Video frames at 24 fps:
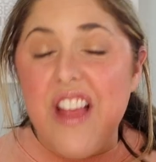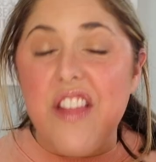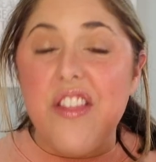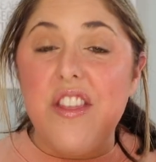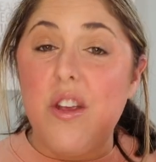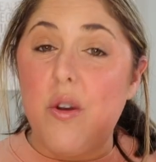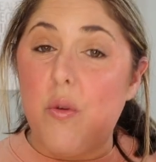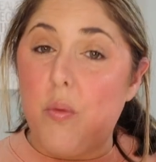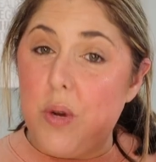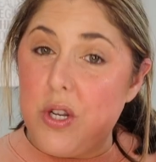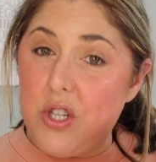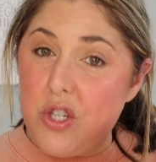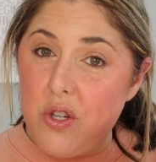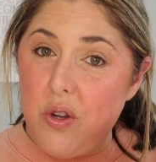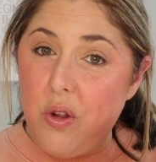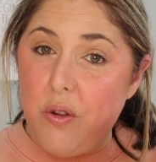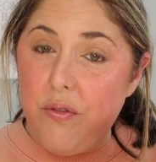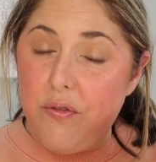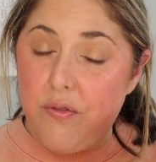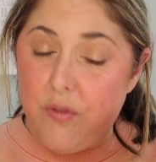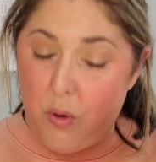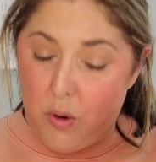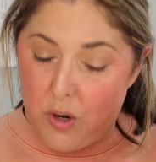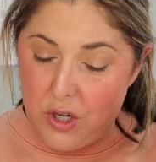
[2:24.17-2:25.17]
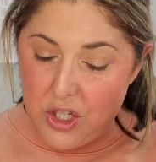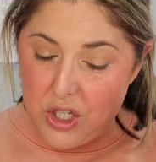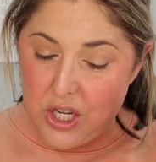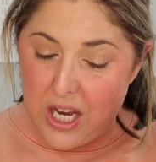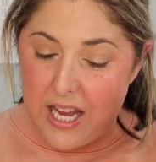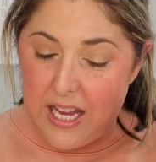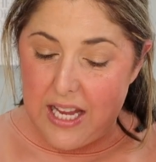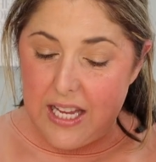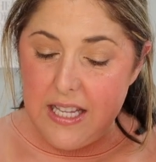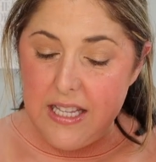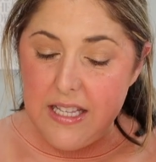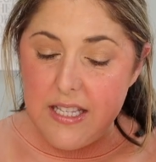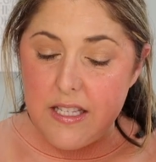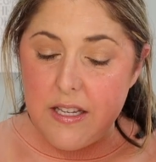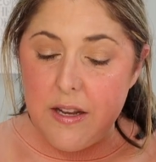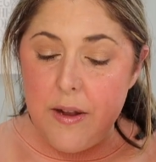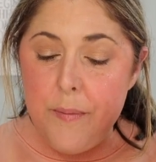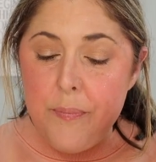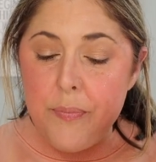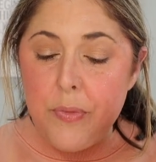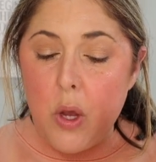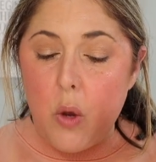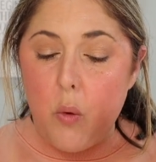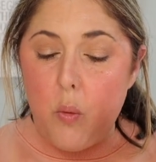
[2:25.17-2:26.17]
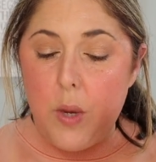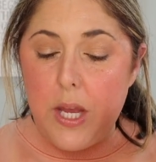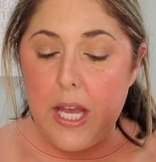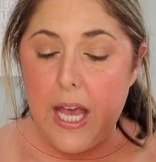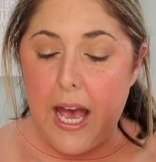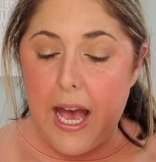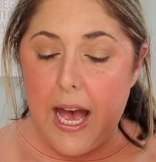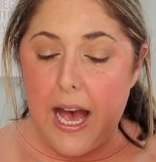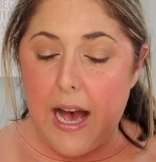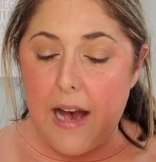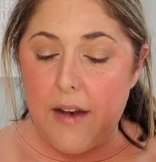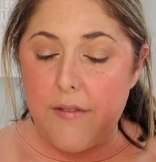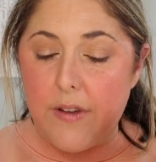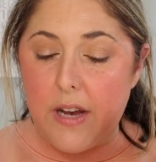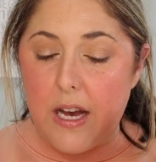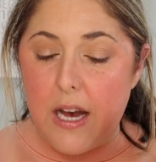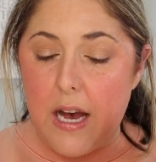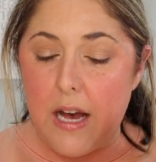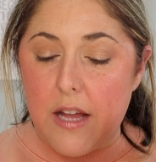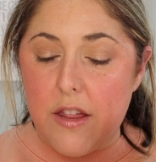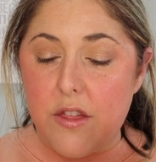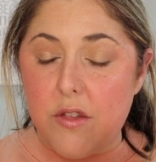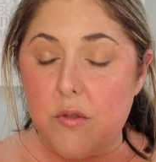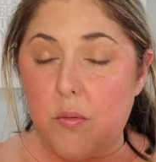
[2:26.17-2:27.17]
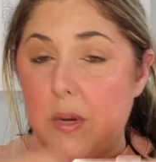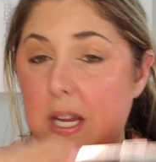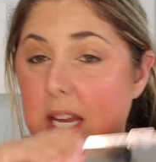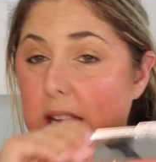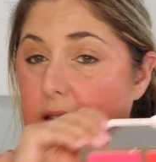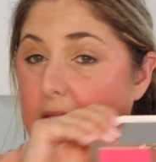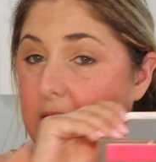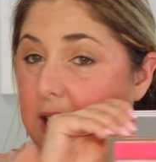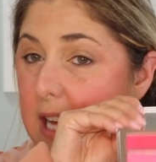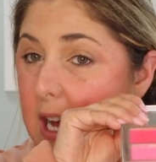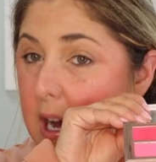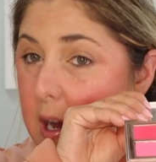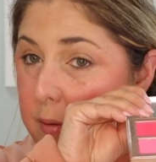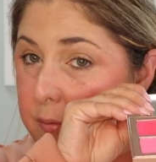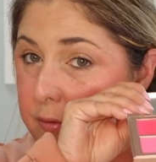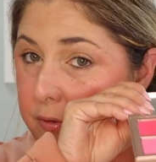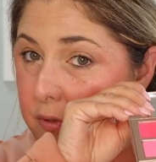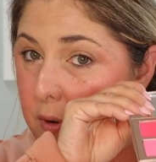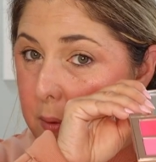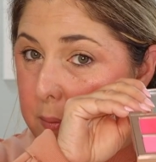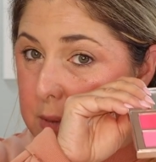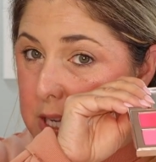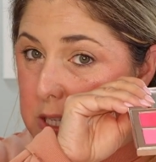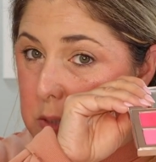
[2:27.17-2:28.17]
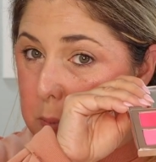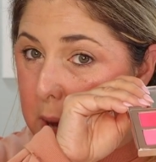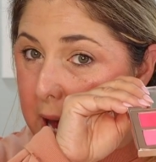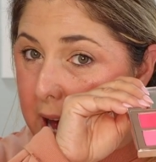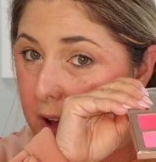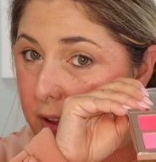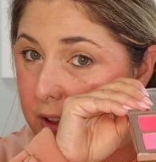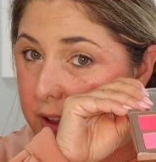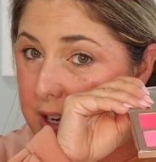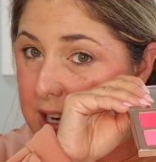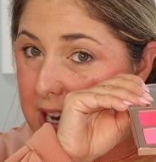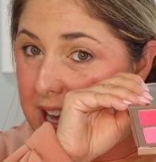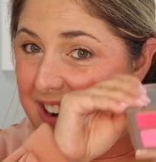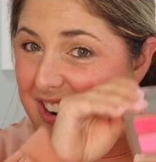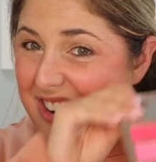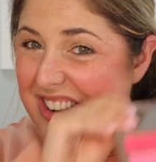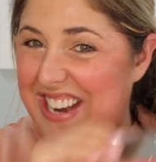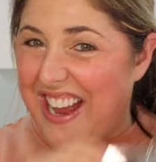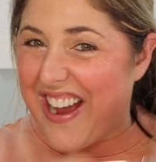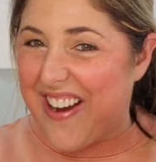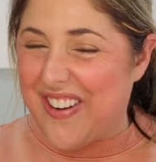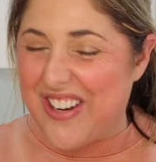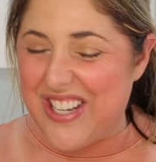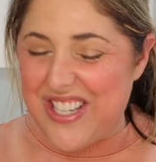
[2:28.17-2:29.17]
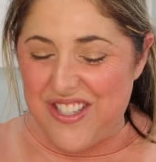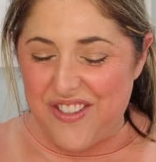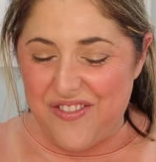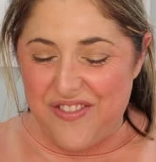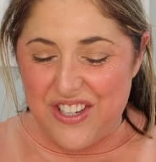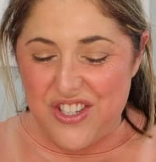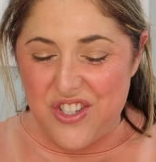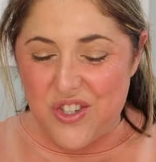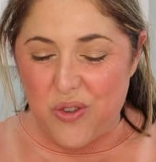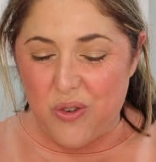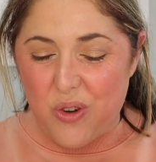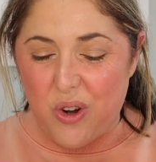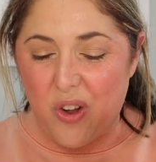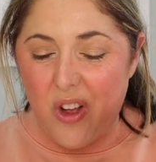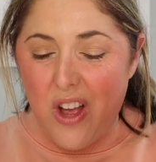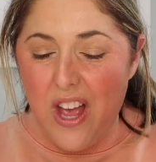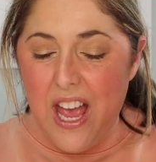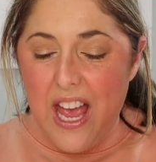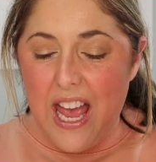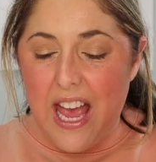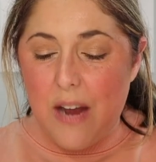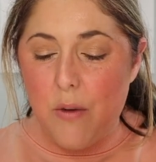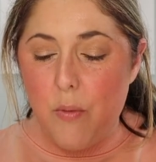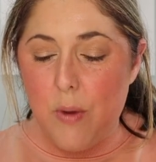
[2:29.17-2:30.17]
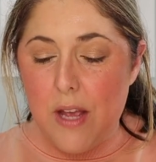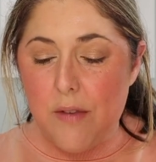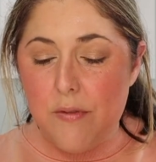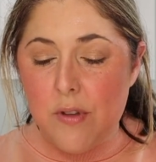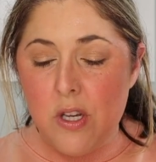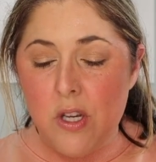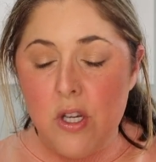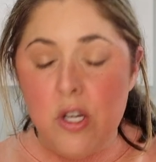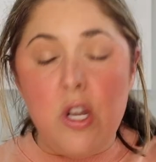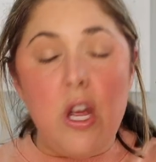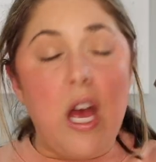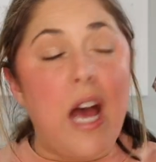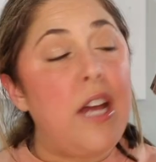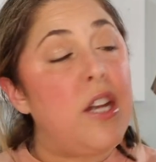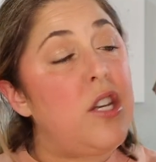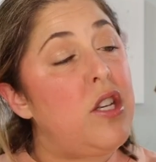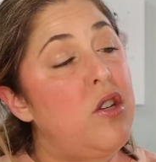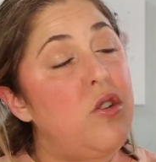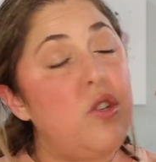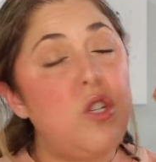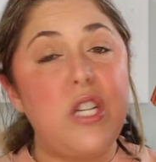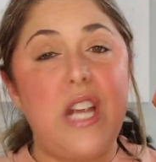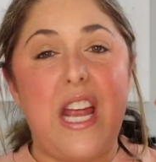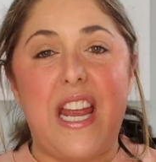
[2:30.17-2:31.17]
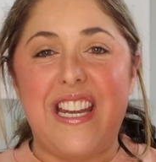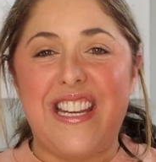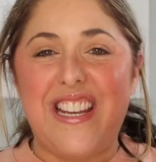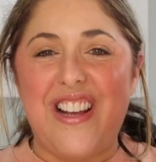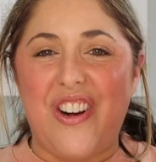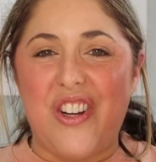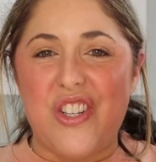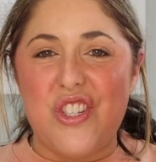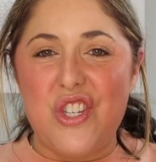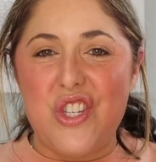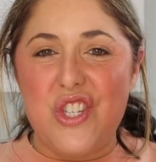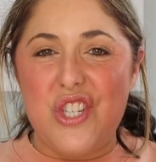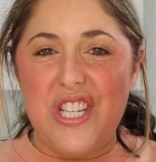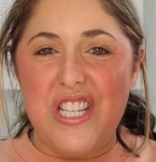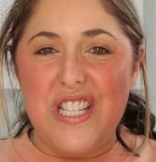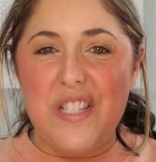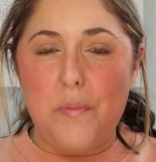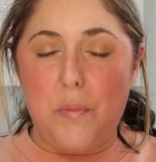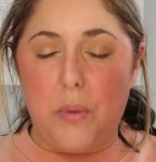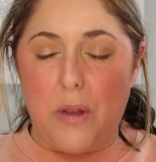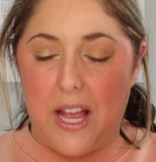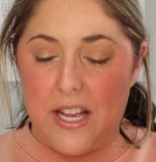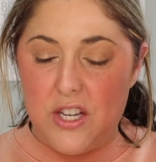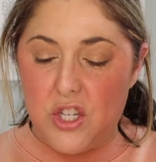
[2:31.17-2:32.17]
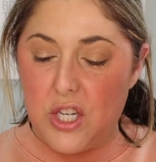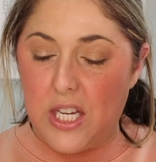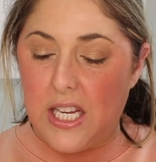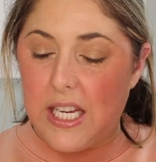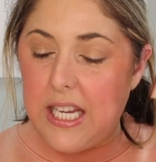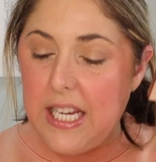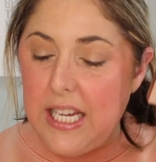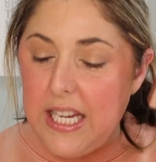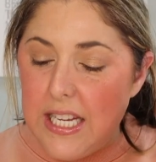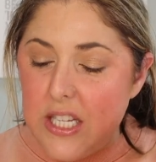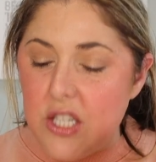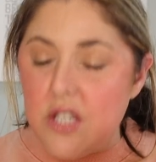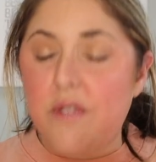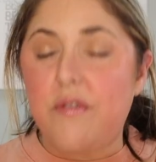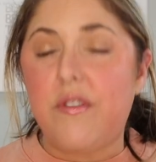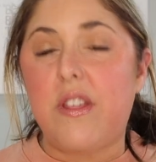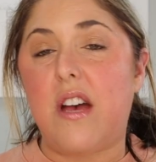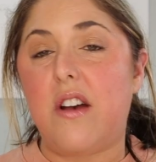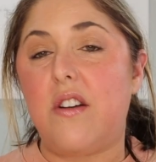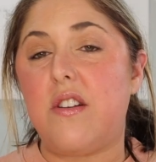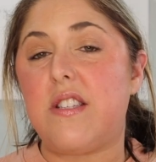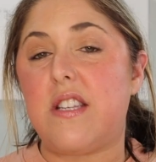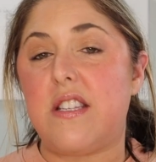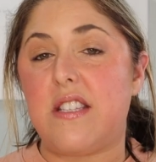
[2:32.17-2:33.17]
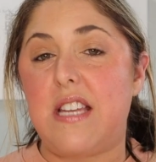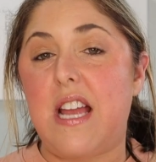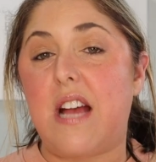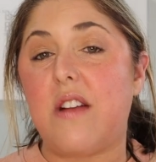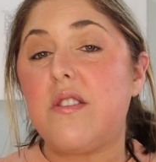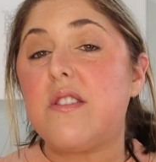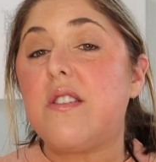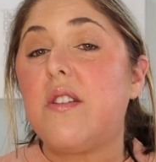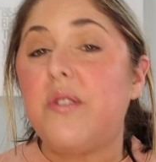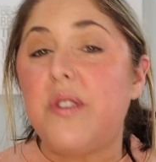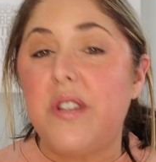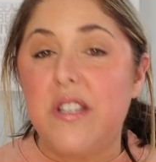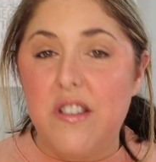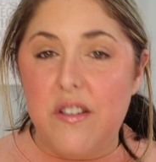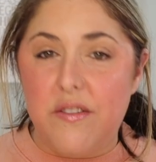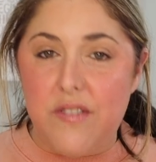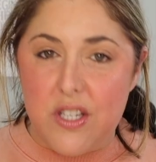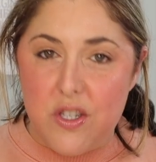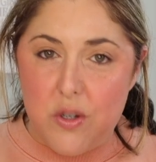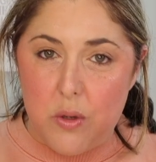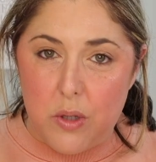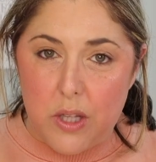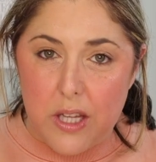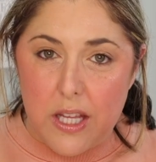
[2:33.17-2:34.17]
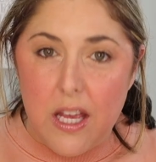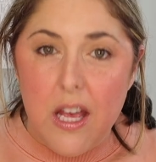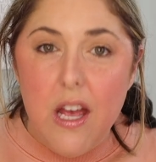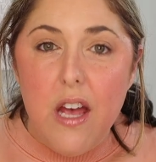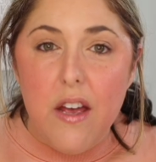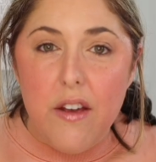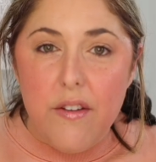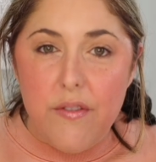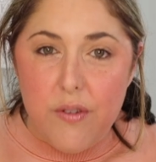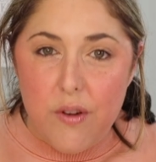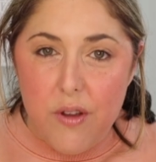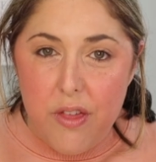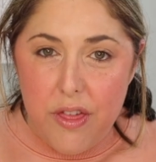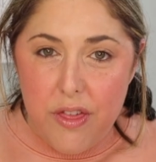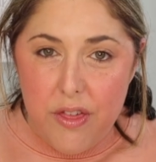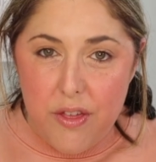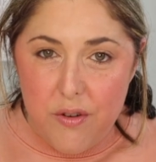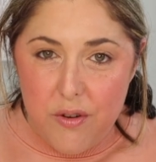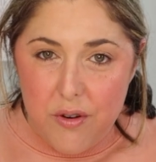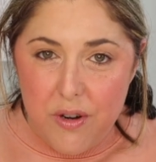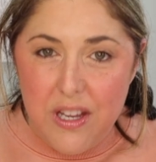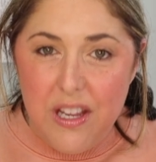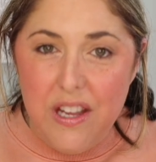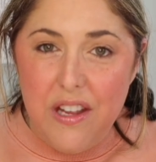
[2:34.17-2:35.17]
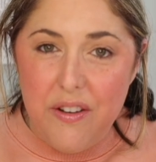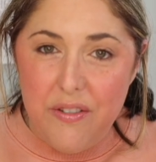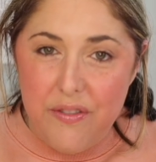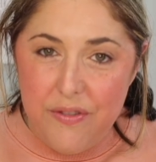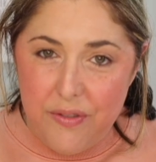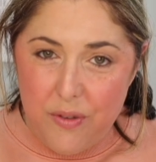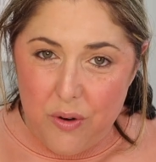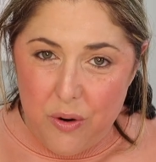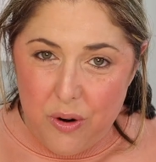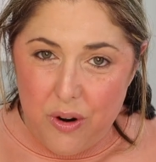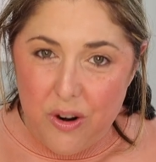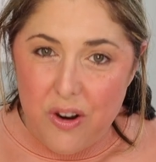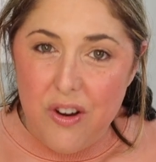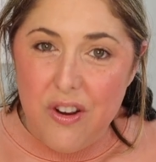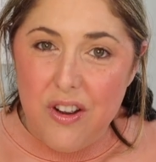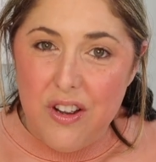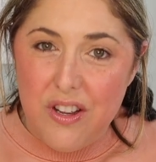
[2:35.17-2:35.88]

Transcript: the original 4 shades. We have 3 that come from this palette and are now individual. And we have a new shade called She's Blushing. Each of those is now sold individually for $34